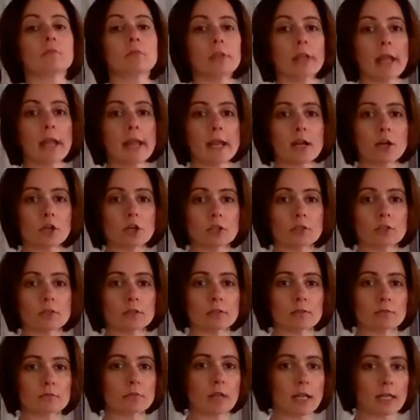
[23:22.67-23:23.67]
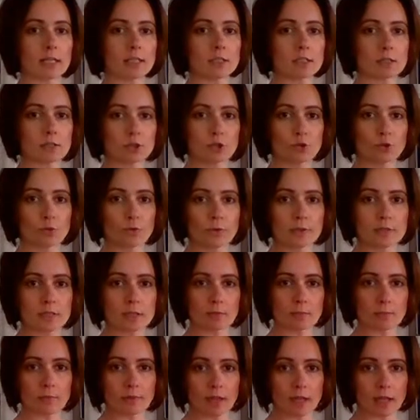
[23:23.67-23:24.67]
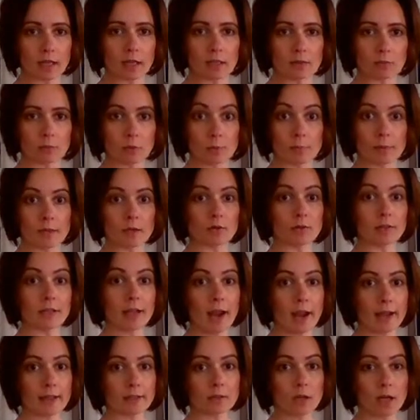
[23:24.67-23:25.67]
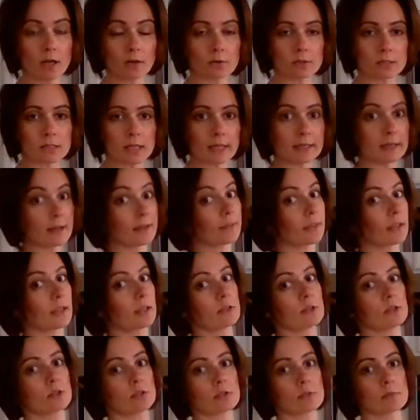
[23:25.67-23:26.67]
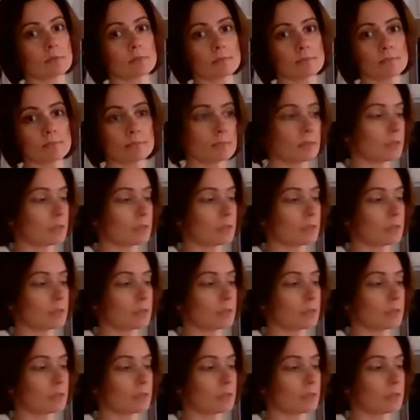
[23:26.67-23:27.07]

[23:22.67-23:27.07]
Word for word: layer, that nice toothsome thing will be on the outside, and I think it's just,